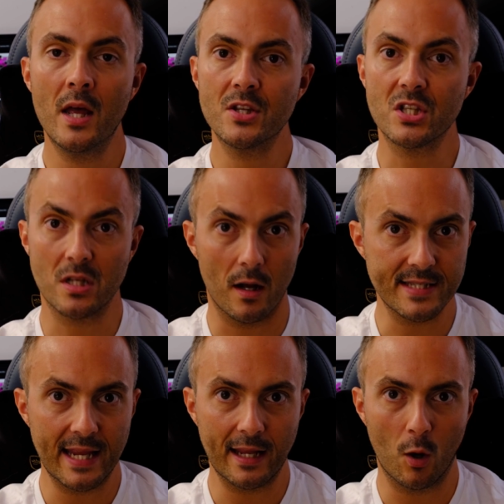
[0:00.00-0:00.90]

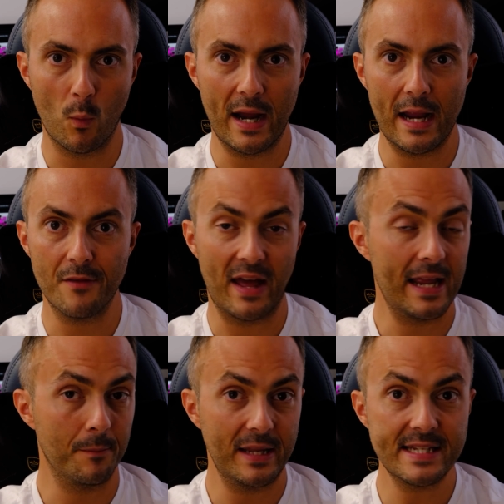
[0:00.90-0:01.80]
starting with
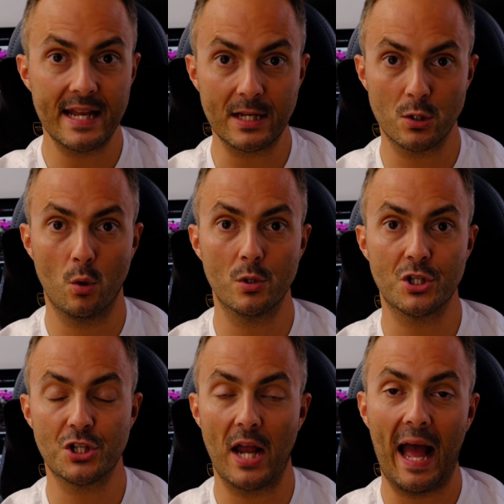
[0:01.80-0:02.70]
AMD's next
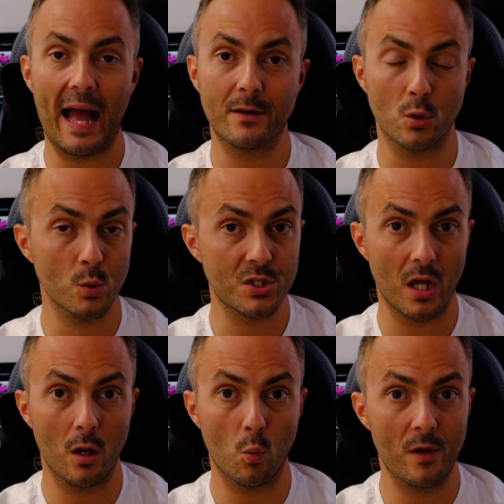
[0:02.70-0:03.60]
launch and
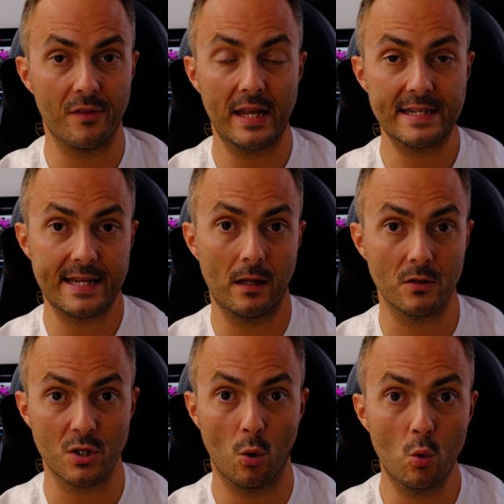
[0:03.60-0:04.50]
also with
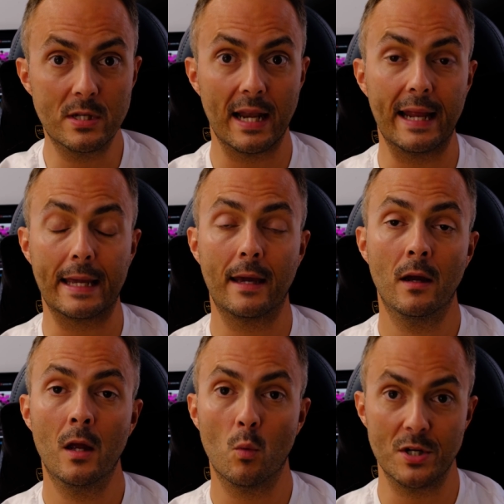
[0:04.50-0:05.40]
Intel's Alder Lake,
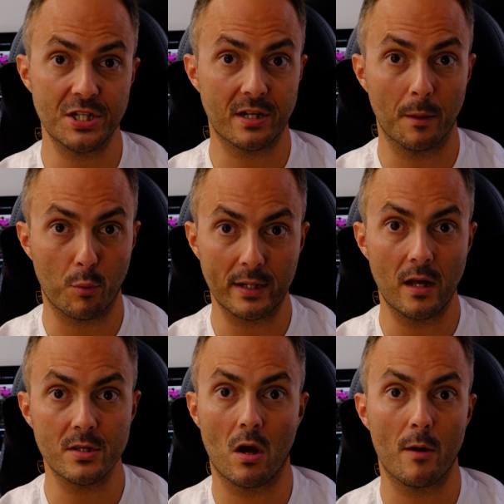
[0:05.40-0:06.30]
which is going to bring
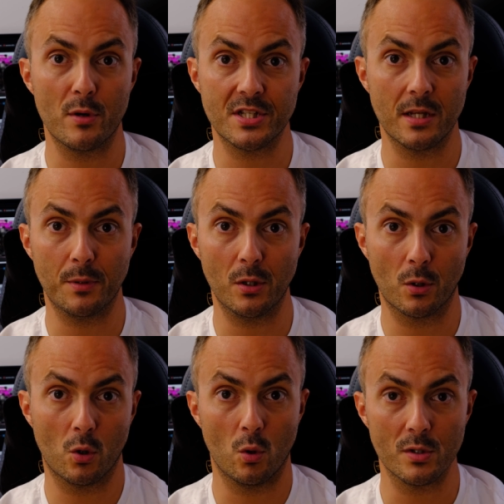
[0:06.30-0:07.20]
those hybrid
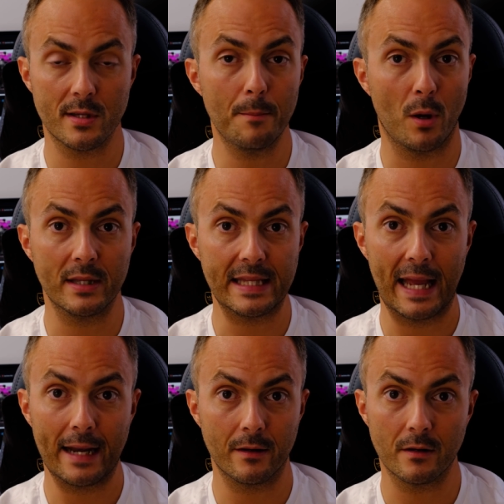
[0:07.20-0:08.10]
CPU cores by
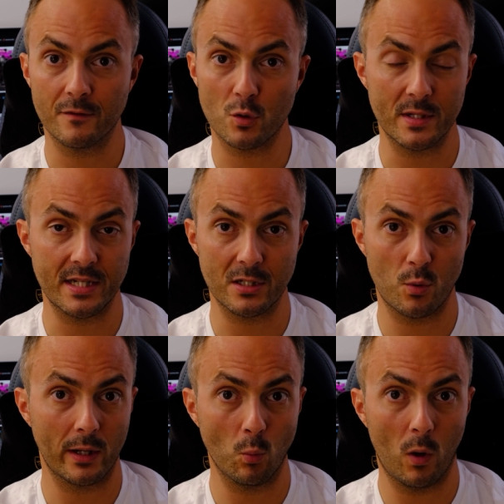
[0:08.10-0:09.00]
the end of
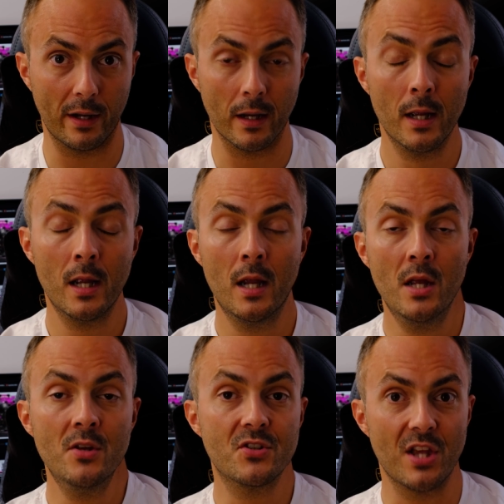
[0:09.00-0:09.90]
2021.
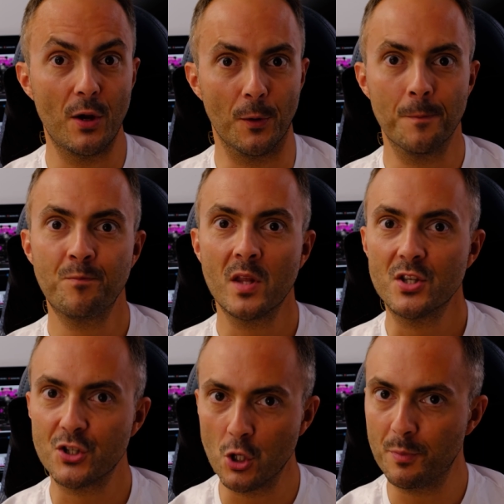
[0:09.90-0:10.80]
So
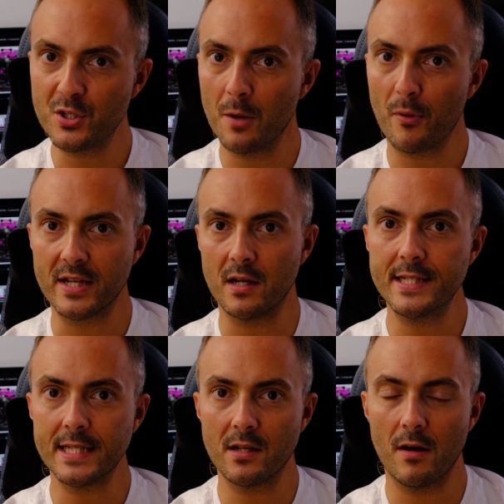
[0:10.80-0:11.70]
super, super
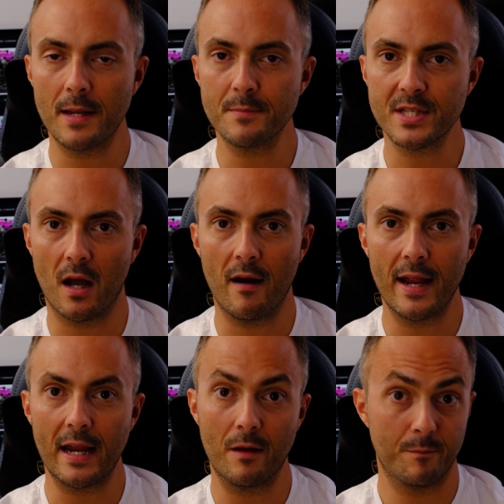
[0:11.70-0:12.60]
exciting times.
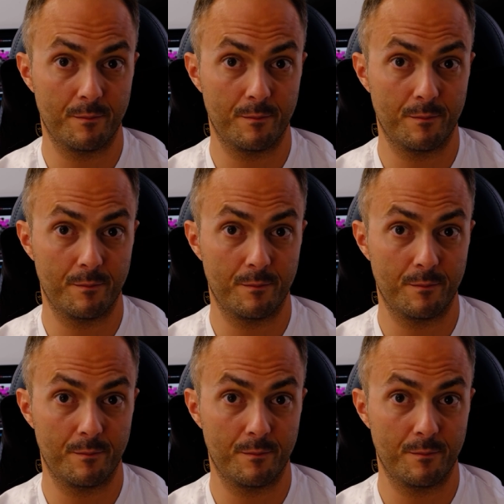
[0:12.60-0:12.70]
I